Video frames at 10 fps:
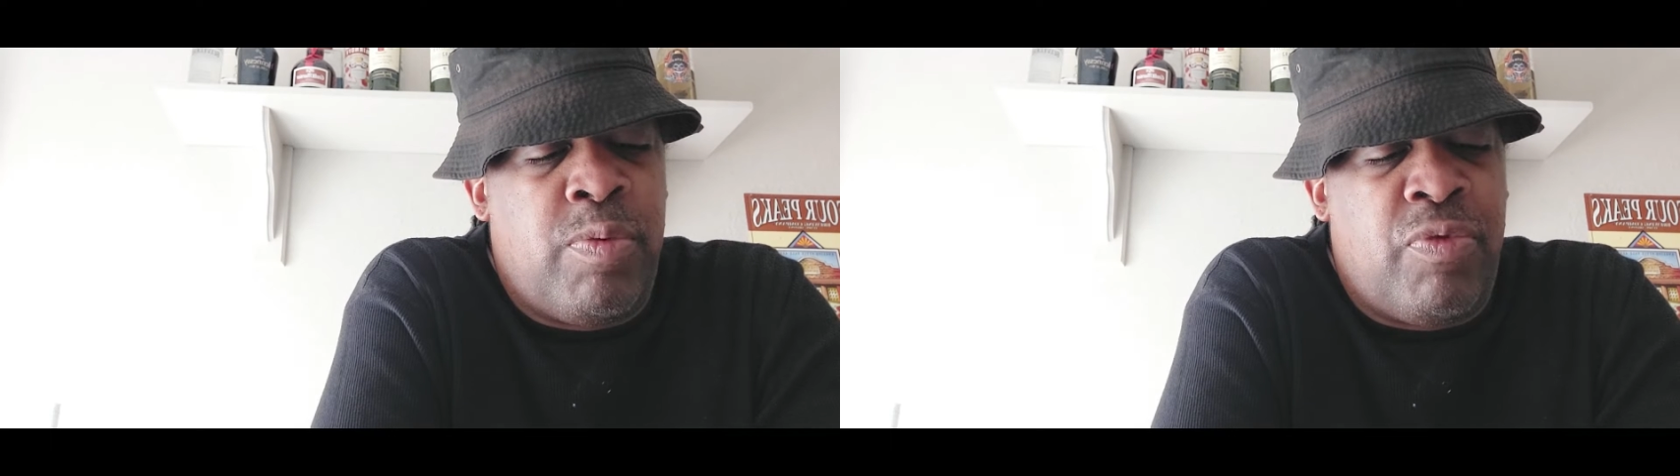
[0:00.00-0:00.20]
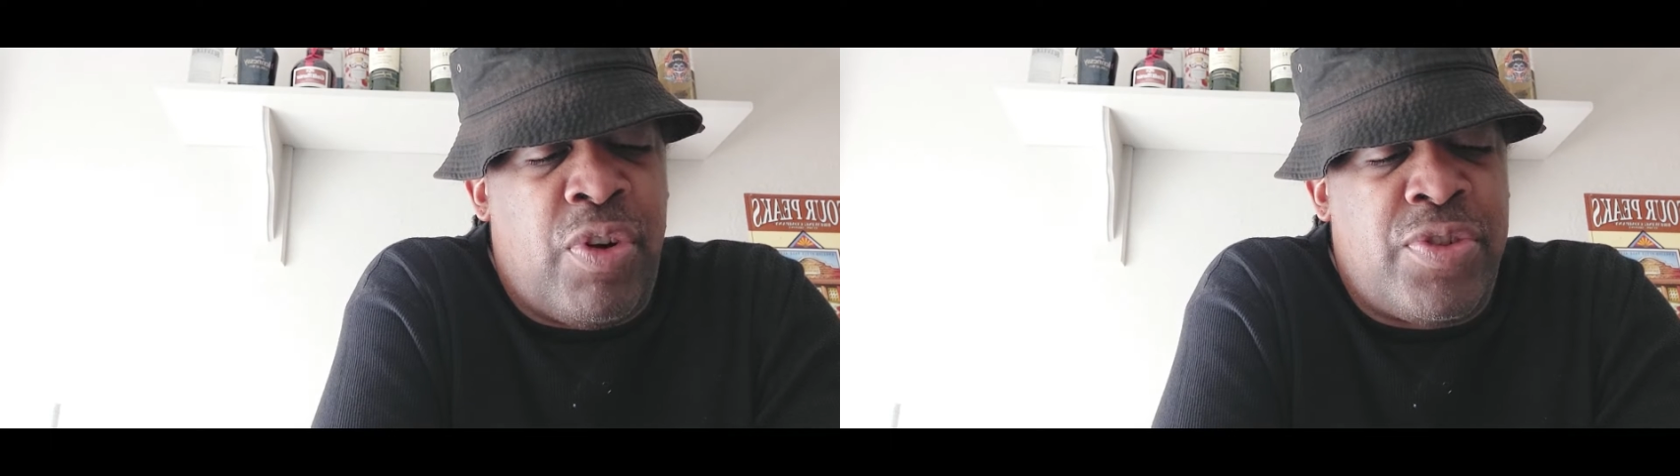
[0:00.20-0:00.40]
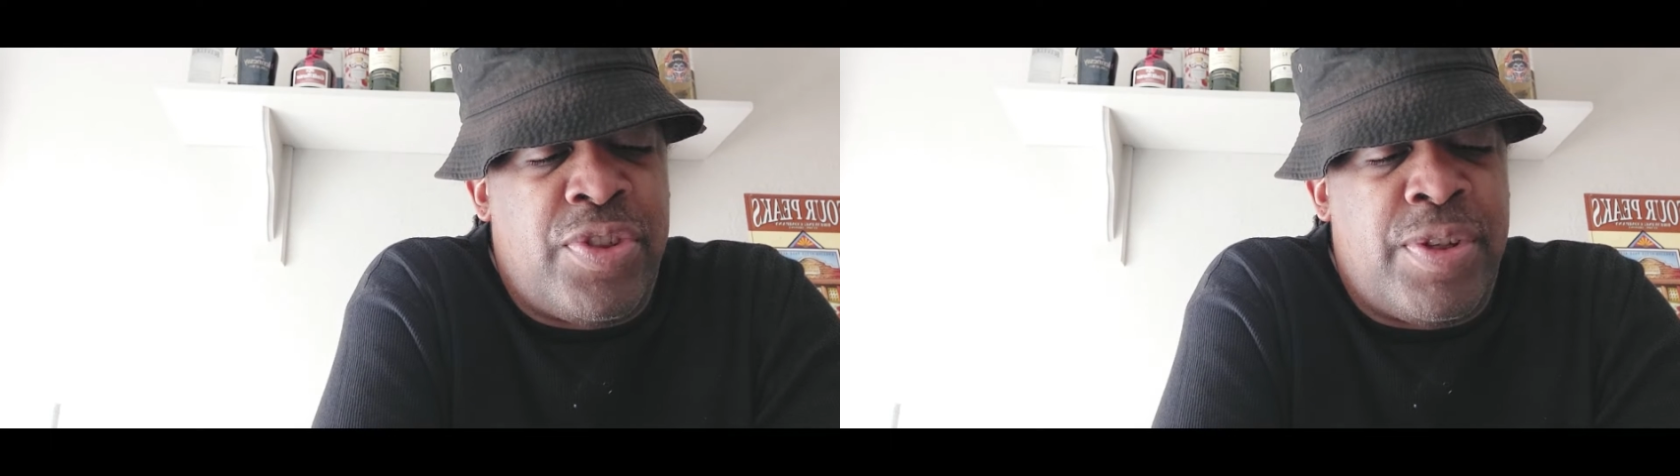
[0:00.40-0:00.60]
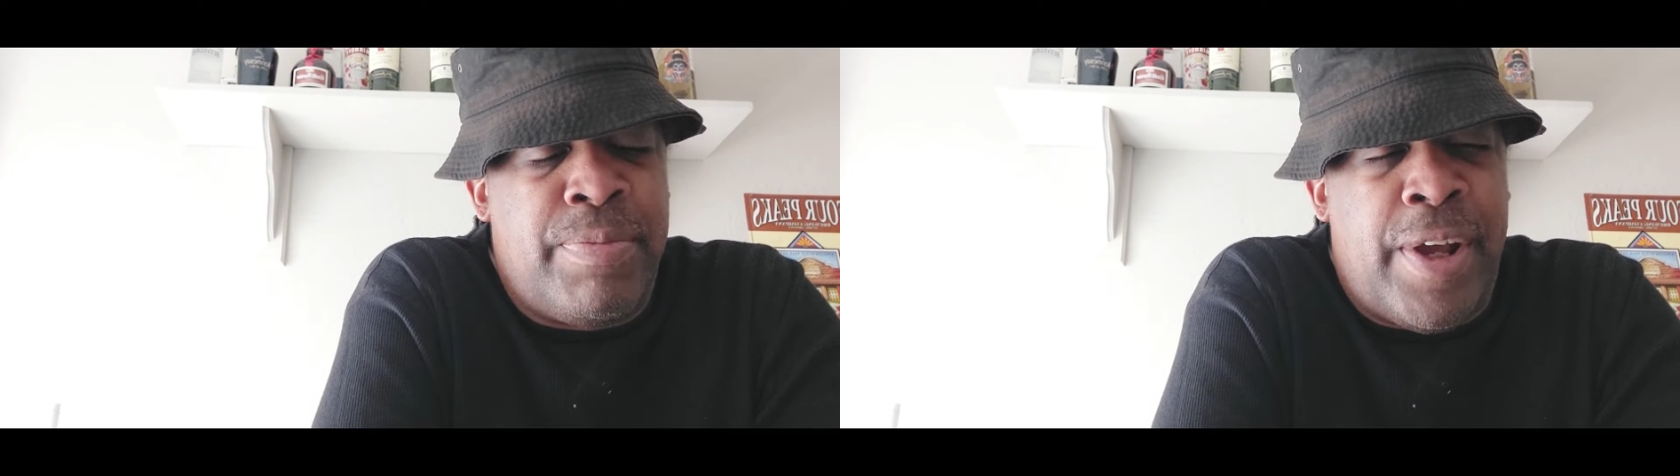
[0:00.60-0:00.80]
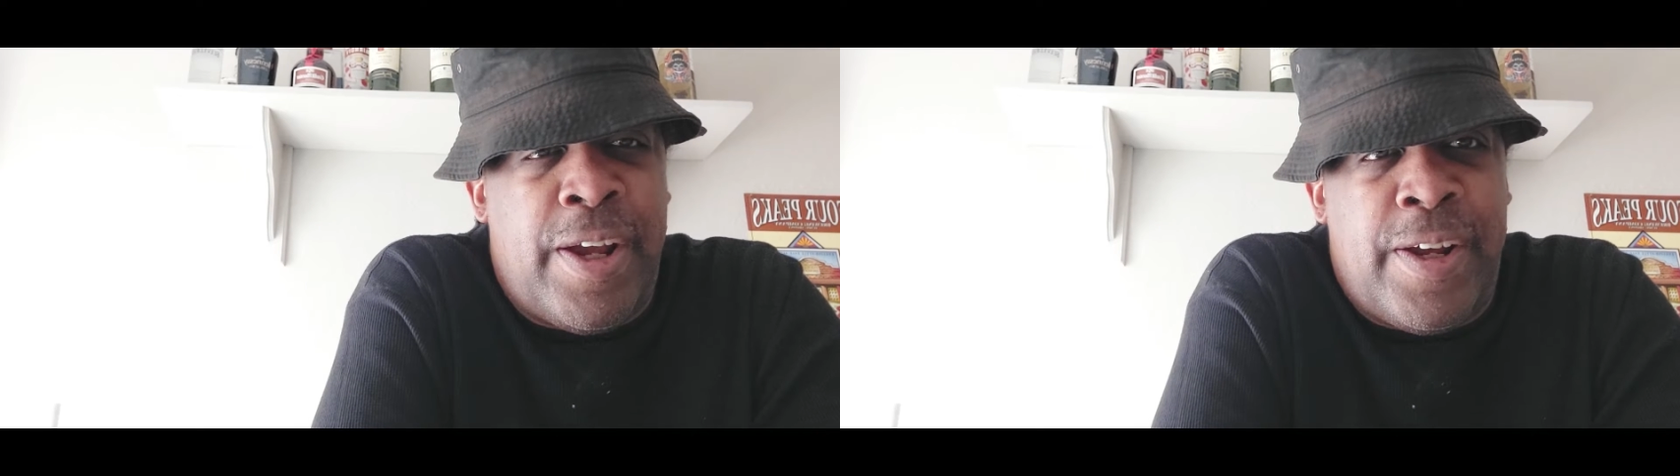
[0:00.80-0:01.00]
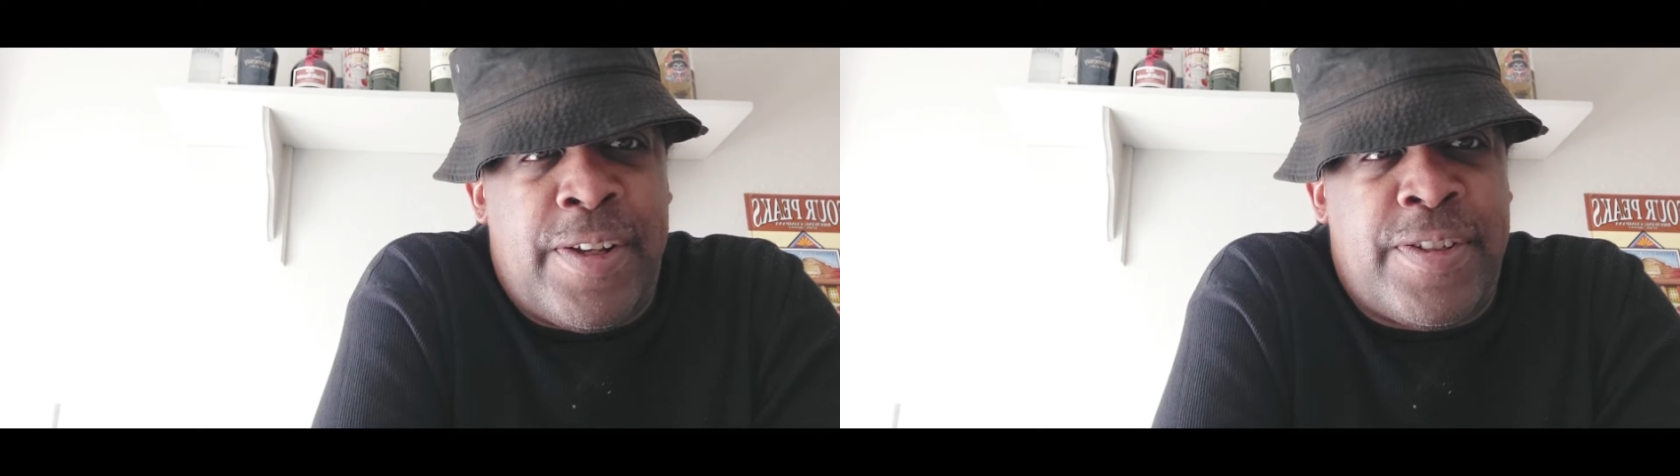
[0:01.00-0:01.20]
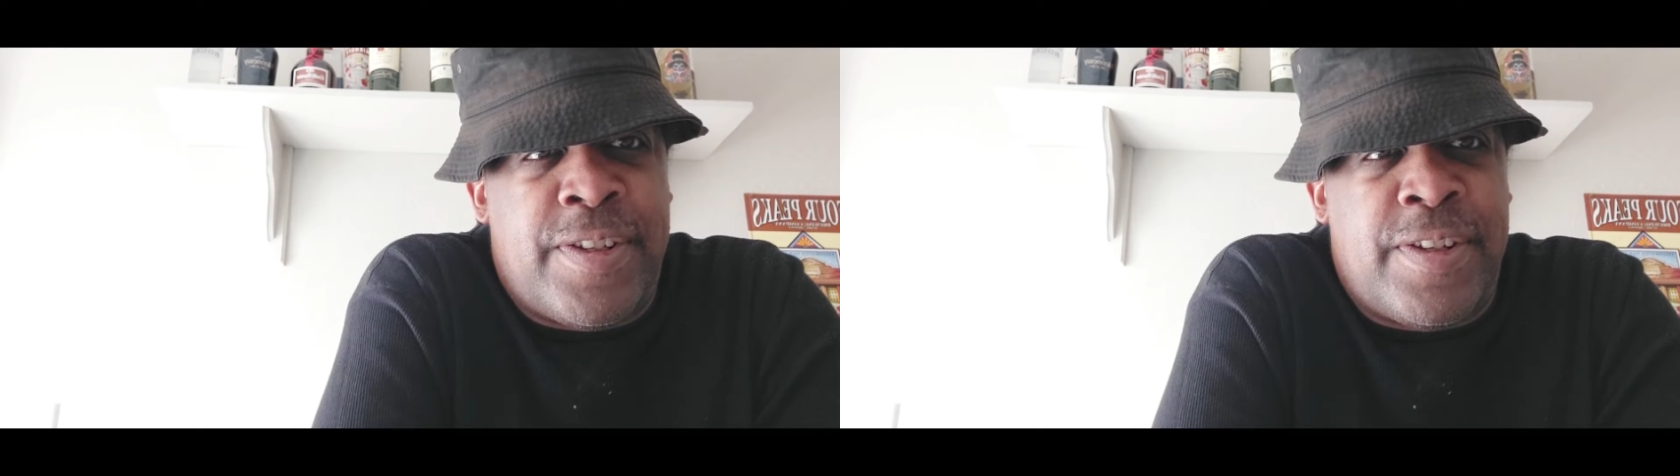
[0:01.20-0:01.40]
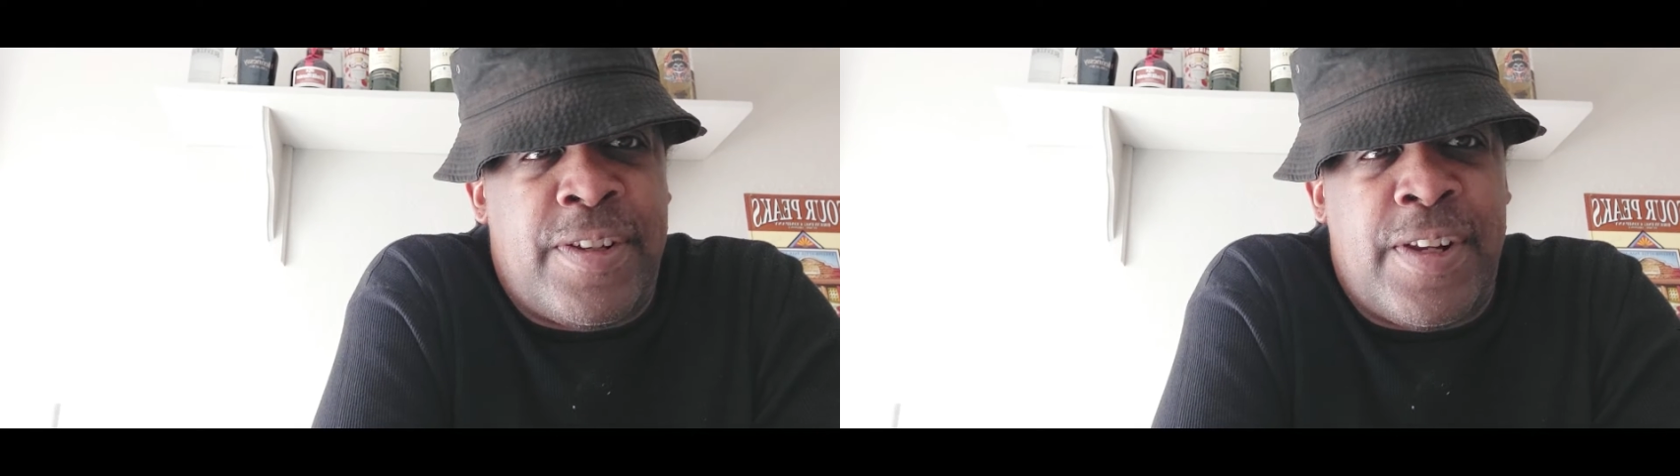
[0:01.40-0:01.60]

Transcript: versus the Bears.